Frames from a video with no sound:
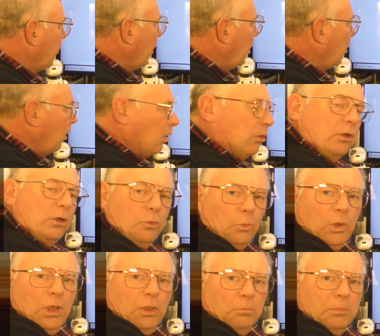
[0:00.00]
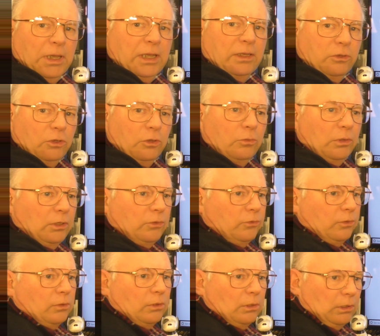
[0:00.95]
they're a well-made
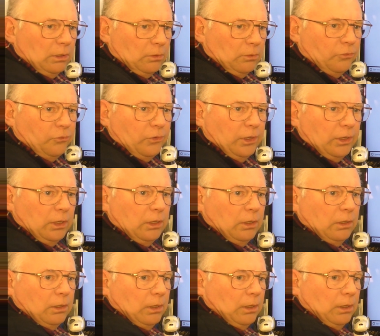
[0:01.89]
unit. The little SIG